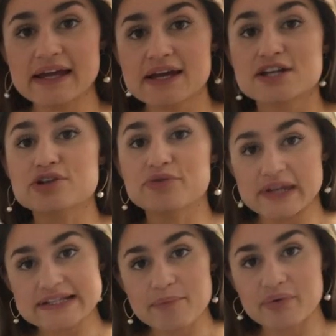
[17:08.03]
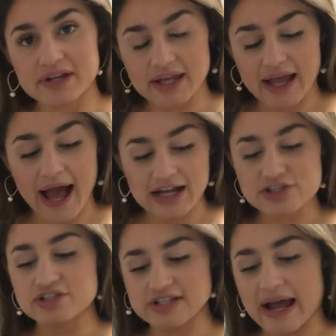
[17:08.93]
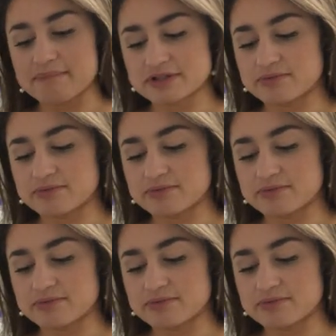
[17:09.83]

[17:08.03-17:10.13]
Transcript: So these I'm bringing actually to campus with me